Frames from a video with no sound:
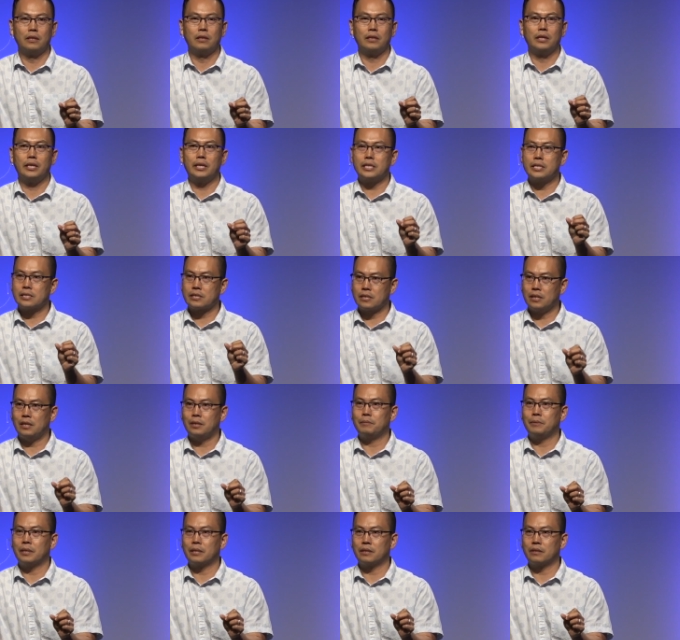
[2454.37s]
he is
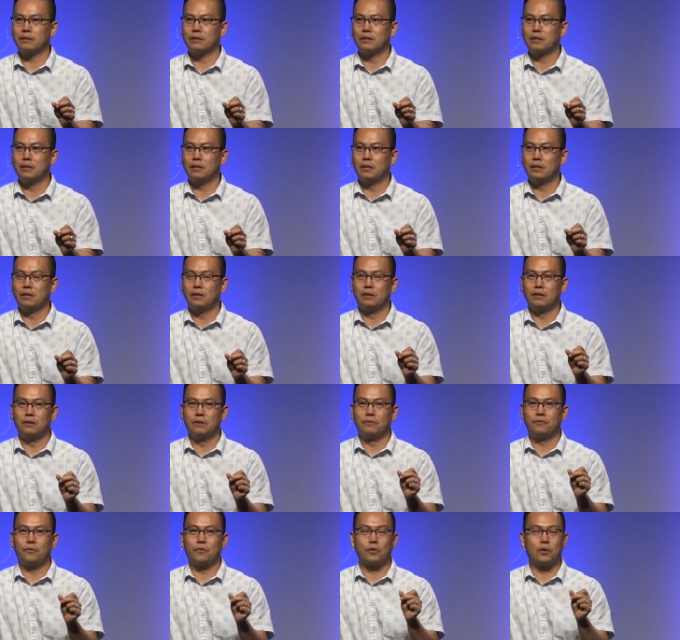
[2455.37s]
coming
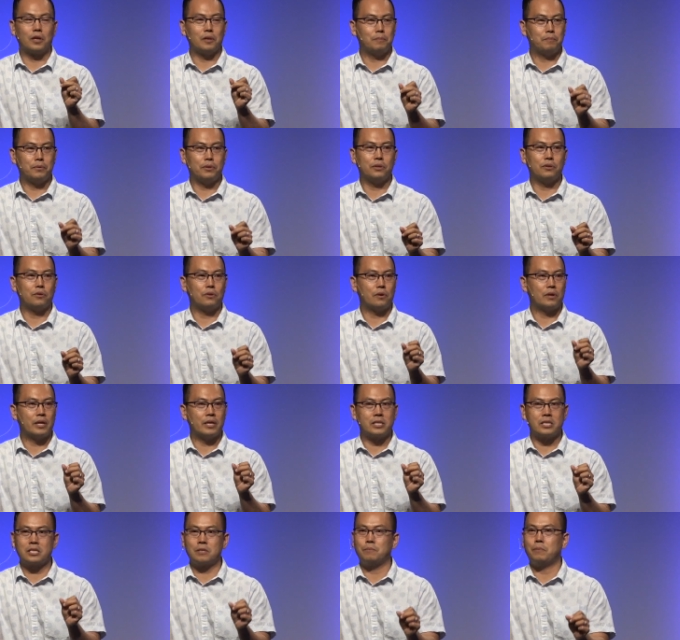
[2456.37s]
for a pure
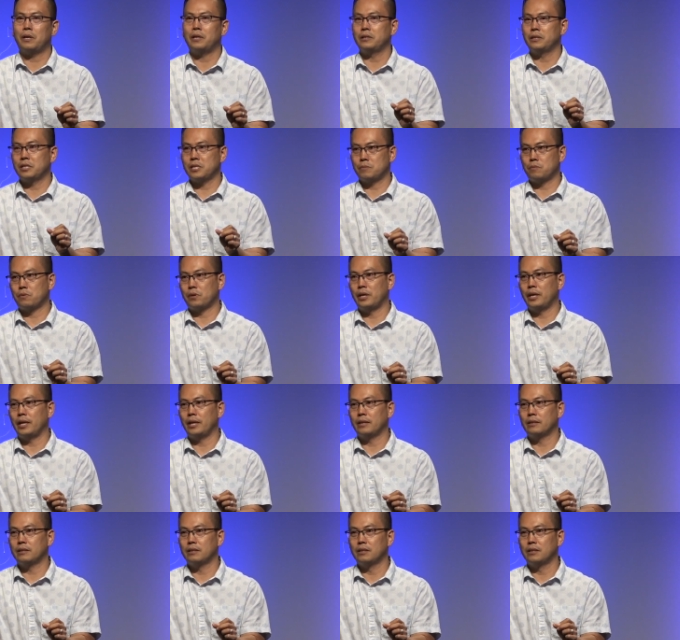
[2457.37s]
and spotless bride,